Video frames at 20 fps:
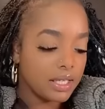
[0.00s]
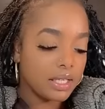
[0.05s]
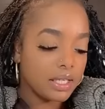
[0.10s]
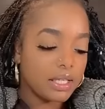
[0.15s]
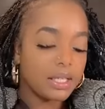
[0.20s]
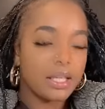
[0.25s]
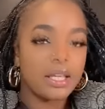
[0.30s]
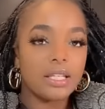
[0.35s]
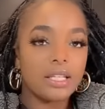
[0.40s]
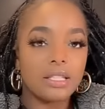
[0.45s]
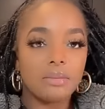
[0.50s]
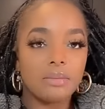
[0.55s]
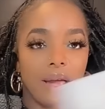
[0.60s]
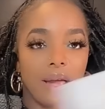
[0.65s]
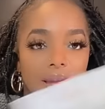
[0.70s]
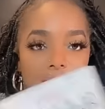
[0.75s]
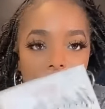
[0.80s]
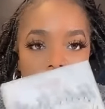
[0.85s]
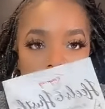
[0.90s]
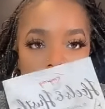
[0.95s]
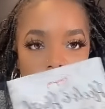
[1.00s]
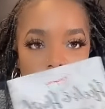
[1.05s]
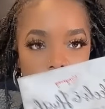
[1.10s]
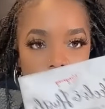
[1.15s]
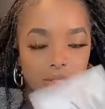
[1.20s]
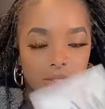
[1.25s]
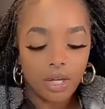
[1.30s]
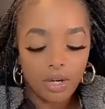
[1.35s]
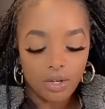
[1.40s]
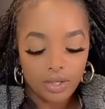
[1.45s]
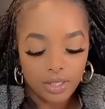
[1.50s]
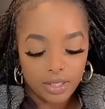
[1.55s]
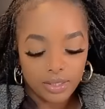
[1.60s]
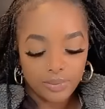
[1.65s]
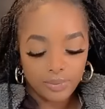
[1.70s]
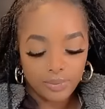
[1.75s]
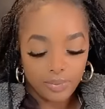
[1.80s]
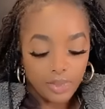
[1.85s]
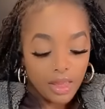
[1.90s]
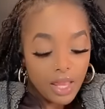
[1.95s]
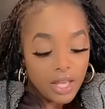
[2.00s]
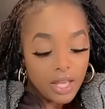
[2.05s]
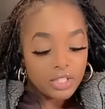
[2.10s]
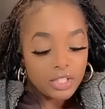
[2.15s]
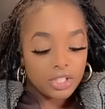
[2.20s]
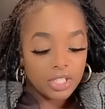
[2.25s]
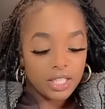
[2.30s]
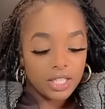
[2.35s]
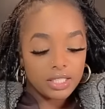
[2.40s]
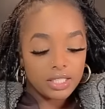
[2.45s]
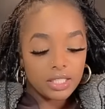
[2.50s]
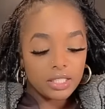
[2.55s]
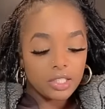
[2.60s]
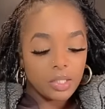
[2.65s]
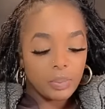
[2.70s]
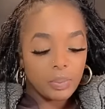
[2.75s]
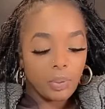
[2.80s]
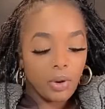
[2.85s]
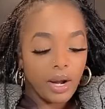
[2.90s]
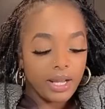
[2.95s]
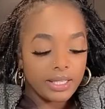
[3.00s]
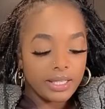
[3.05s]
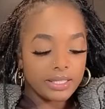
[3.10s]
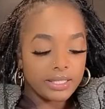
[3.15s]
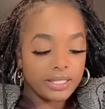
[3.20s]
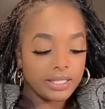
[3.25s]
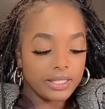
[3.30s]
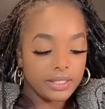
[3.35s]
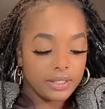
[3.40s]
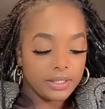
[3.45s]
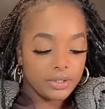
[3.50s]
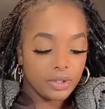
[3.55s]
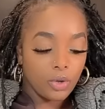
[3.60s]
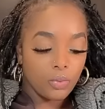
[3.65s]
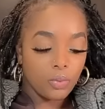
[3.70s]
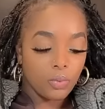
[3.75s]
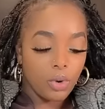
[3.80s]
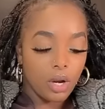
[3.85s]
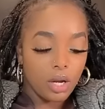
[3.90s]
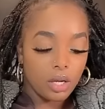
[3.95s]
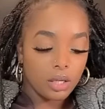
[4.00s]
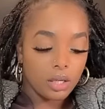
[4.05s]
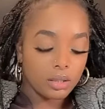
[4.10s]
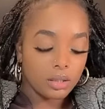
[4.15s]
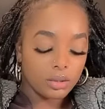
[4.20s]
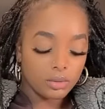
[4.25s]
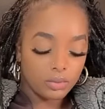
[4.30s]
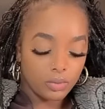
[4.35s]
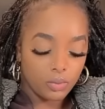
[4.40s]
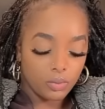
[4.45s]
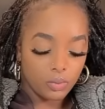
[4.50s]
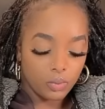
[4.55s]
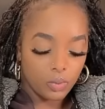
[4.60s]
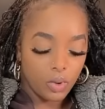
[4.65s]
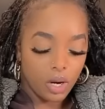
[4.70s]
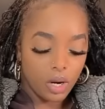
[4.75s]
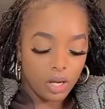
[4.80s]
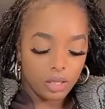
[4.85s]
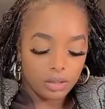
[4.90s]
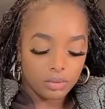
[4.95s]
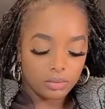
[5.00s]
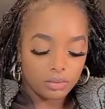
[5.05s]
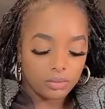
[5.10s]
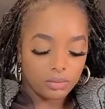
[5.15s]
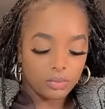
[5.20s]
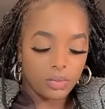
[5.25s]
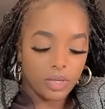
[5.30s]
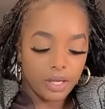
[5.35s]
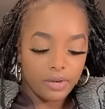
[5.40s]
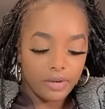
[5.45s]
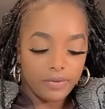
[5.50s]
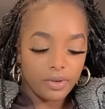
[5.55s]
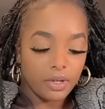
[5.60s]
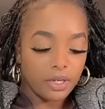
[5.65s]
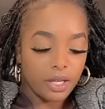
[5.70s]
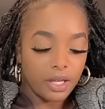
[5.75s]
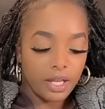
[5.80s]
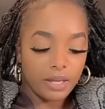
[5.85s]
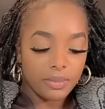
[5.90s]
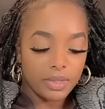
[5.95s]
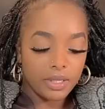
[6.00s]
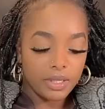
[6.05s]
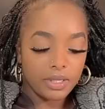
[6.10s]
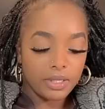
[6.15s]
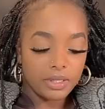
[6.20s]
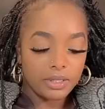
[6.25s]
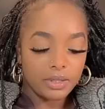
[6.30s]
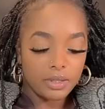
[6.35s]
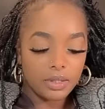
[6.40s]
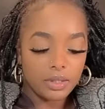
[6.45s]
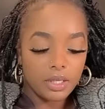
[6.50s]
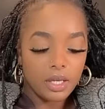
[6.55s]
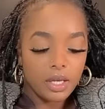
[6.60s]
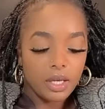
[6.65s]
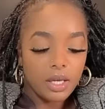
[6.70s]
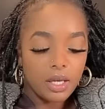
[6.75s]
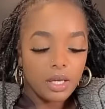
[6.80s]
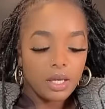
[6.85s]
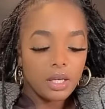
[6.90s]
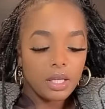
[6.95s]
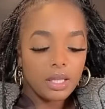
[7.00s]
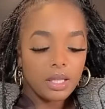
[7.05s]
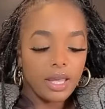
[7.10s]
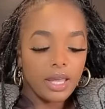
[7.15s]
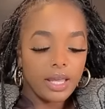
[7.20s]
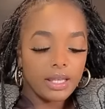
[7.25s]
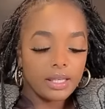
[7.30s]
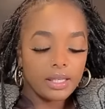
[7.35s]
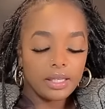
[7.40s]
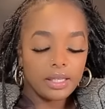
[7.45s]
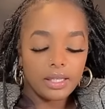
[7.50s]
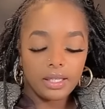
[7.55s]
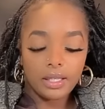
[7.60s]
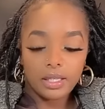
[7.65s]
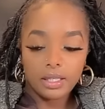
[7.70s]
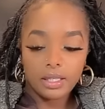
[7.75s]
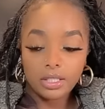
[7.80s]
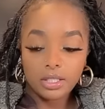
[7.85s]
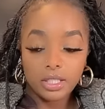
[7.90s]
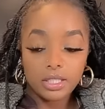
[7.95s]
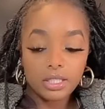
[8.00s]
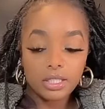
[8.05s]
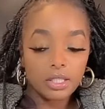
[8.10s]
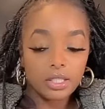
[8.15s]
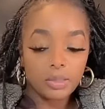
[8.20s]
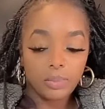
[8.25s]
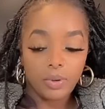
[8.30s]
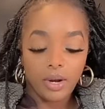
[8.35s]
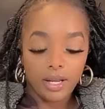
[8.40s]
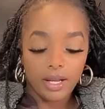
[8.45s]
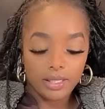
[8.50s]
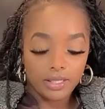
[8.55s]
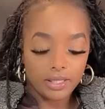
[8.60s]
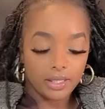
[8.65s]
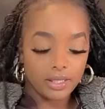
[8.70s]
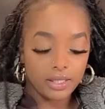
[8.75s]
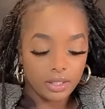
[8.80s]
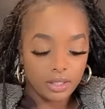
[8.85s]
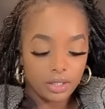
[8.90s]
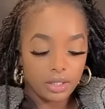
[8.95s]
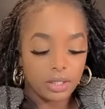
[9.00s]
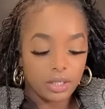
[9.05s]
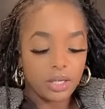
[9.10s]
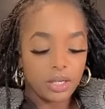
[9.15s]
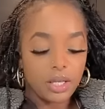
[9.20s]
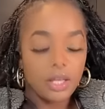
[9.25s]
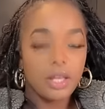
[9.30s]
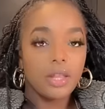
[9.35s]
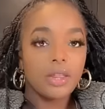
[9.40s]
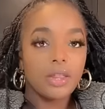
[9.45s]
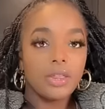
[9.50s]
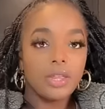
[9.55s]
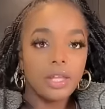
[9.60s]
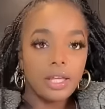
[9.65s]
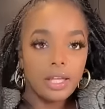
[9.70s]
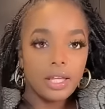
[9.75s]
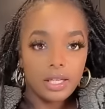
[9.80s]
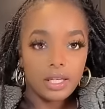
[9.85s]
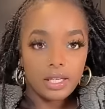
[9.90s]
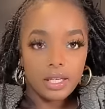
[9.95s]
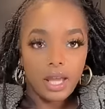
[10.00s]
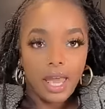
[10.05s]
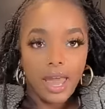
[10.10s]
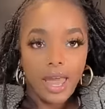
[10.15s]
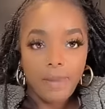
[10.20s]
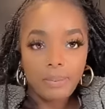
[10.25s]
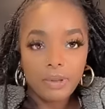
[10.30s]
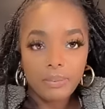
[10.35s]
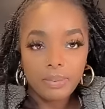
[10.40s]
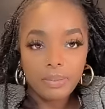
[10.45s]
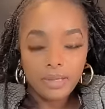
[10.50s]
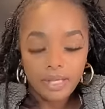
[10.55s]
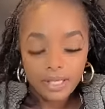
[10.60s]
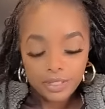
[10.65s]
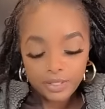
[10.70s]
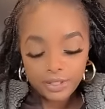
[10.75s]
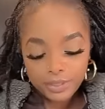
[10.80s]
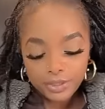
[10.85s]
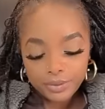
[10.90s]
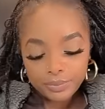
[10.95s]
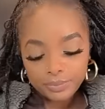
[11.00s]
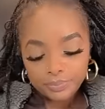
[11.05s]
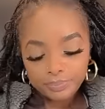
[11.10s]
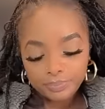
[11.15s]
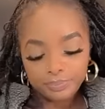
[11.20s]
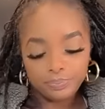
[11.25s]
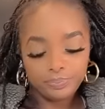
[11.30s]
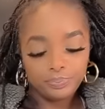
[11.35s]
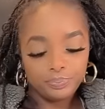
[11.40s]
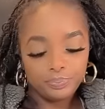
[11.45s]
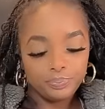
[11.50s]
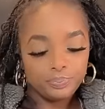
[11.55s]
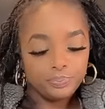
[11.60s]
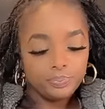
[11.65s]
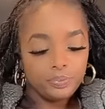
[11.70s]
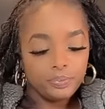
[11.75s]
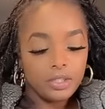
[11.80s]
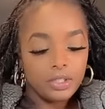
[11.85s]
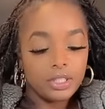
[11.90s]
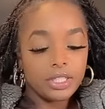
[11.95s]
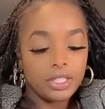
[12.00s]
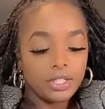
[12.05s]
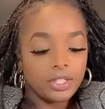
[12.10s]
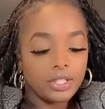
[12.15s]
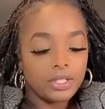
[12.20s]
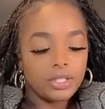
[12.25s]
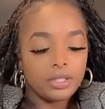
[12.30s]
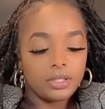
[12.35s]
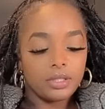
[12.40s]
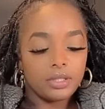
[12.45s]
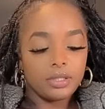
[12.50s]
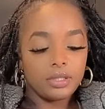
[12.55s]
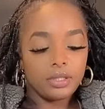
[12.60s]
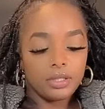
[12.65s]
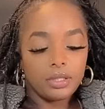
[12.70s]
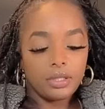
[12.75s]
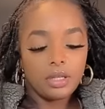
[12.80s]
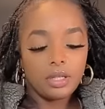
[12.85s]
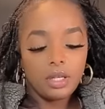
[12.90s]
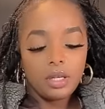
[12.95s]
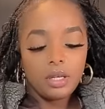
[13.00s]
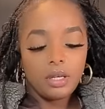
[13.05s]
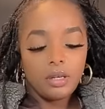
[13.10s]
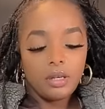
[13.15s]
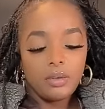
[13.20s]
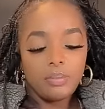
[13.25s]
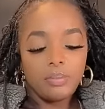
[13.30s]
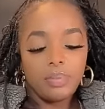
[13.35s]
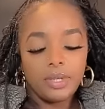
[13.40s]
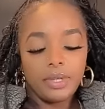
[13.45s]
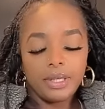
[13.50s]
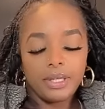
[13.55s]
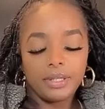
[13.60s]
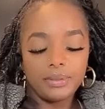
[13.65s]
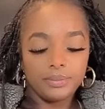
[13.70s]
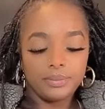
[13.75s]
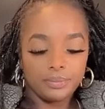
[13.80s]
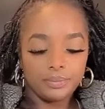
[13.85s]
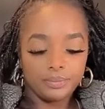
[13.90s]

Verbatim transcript: and these might be like 30. She's a little pricey. The wrong, wrong, whatever her name is, lady. She's a little pricier than Happy Planner stickers. But